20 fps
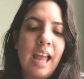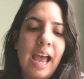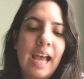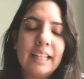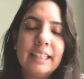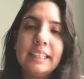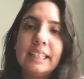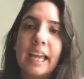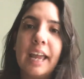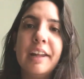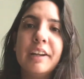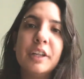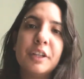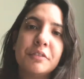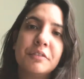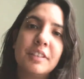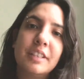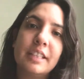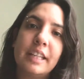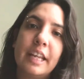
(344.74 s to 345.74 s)
At the end
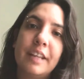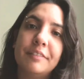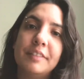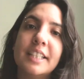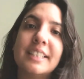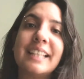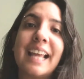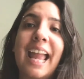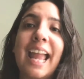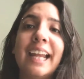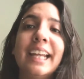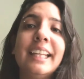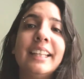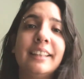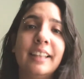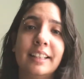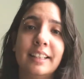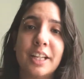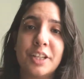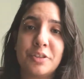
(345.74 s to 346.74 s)
of the day, if there's
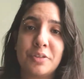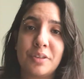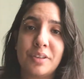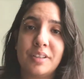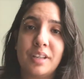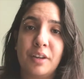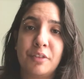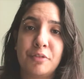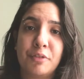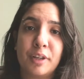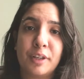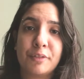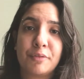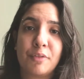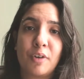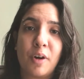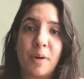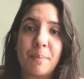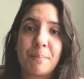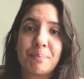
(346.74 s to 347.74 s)
anything that you're suffering
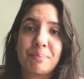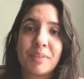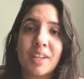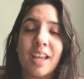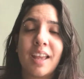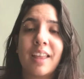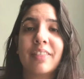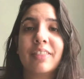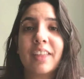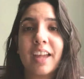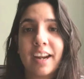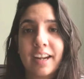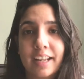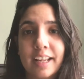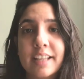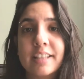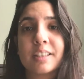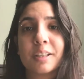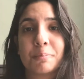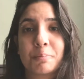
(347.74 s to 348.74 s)
from, there
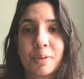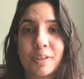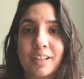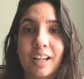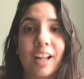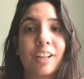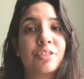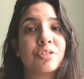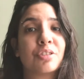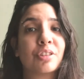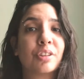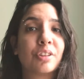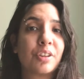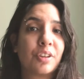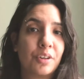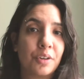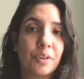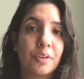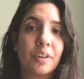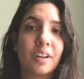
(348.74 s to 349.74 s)
is a potential
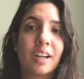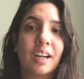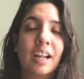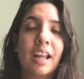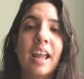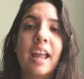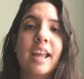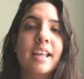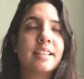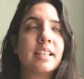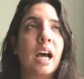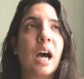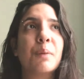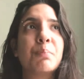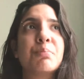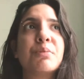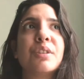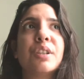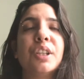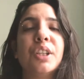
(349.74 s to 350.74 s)
cure. It's
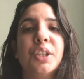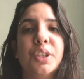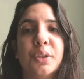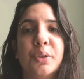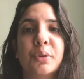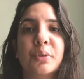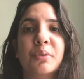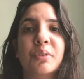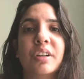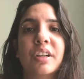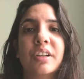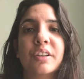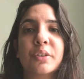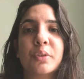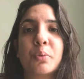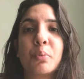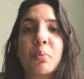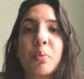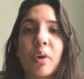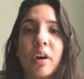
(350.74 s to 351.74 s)
up to you
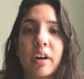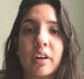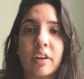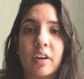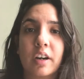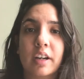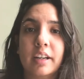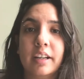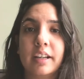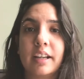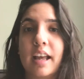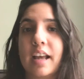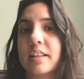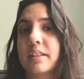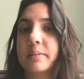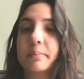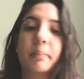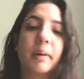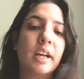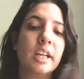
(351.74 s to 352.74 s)
to work on it
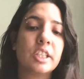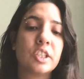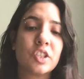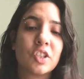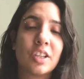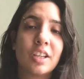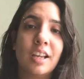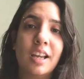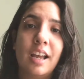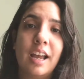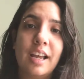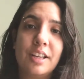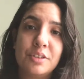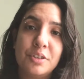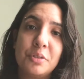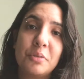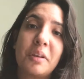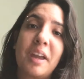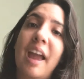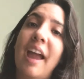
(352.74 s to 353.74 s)
as much
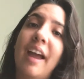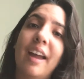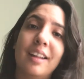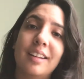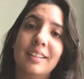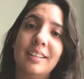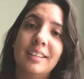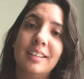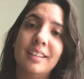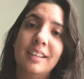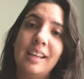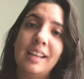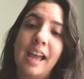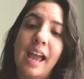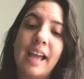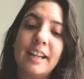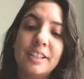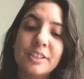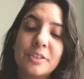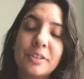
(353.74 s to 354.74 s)
as you can
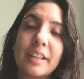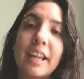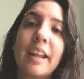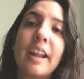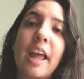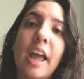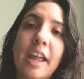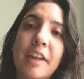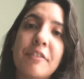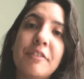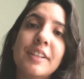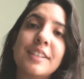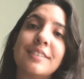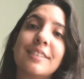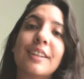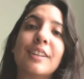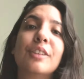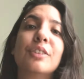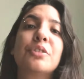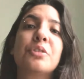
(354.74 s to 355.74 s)
and to get every
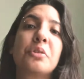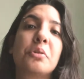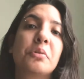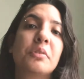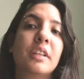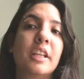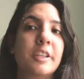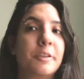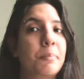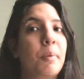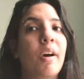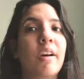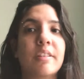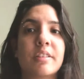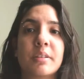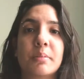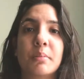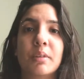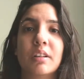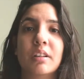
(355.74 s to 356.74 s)
single tool that's
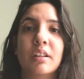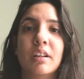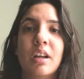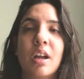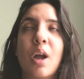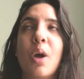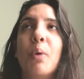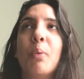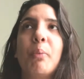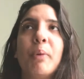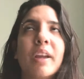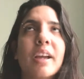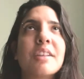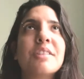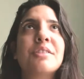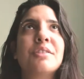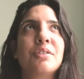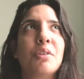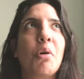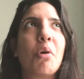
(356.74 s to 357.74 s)
possible. We are
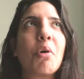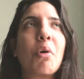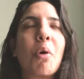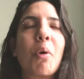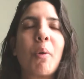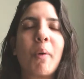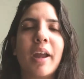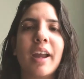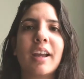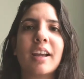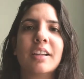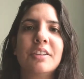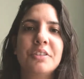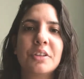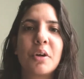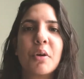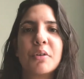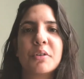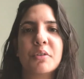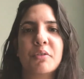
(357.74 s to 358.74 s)
so quick to
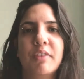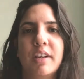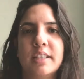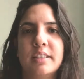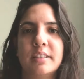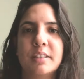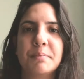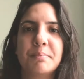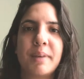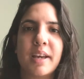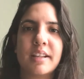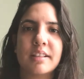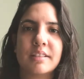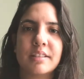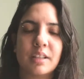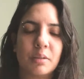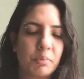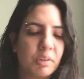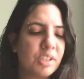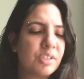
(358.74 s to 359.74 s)
go to Western
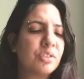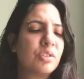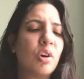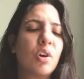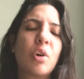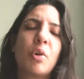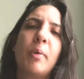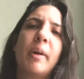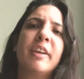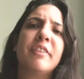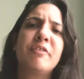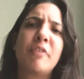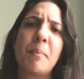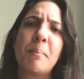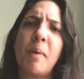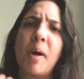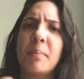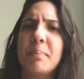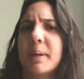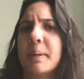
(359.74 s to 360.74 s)
medicine. We're so quick for
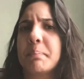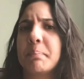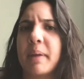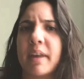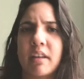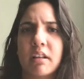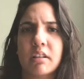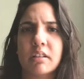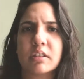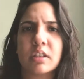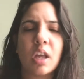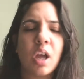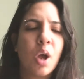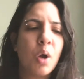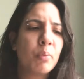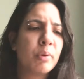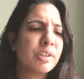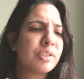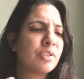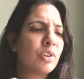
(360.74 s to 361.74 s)
popping pills.
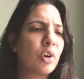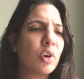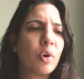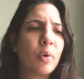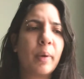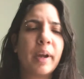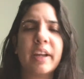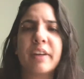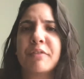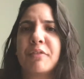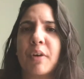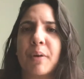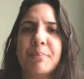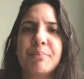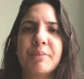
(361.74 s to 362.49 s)
We're so quick for